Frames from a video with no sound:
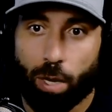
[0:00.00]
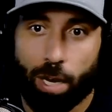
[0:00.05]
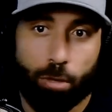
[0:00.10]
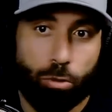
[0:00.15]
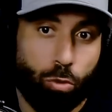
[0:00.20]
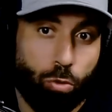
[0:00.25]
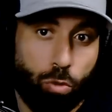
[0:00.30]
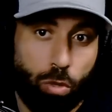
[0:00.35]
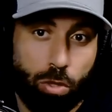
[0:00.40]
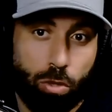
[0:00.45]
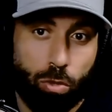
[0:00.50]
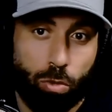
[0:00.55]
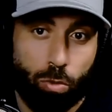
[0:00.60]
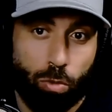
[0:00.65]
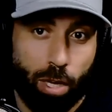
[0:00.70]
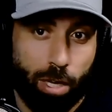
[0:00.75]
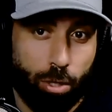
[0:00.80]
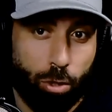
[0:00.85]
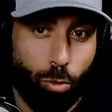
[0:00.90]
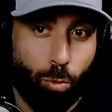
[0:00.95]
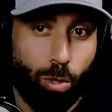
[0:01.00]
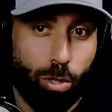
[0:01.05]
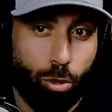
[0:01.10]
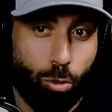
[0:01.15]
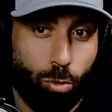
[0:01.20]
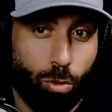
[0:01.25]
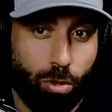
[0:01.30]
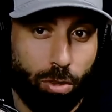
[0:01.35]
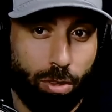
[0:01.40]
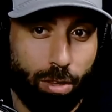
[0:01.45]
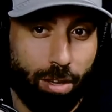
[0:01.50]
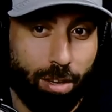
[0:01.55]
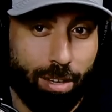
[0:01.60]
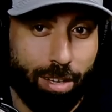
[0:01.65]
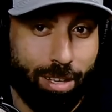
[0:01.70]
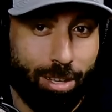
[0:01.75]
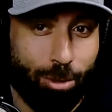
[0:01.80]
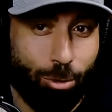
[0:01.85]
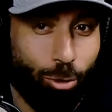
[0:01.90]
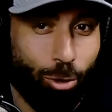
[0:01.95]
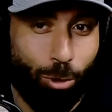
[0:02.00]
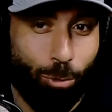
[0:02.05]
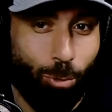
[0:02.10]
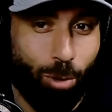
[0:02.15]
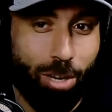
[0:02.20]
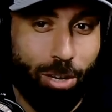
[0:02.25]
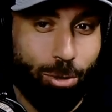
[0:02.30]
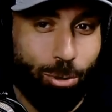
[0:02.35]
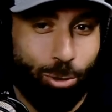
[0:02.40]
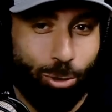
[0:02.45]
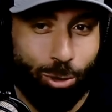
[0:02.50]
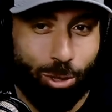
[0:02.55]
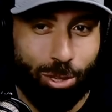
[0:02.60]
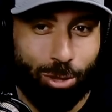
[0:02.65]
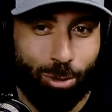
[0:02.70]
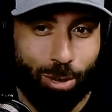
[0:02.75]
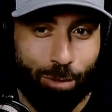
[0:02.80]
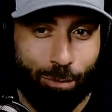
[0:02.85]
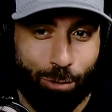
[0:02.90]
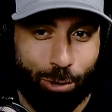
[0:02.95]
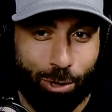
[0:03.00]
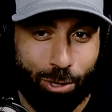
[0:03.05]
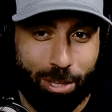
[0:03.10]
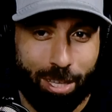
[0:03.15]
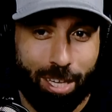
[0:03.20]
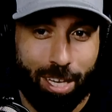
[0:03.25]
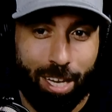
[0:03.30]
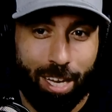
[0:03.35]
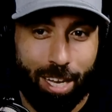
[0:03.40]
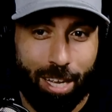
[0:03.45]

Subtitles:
Like jiu-jitsu. Like you went through the suck. You didn't want to do jiu-jitsu at first.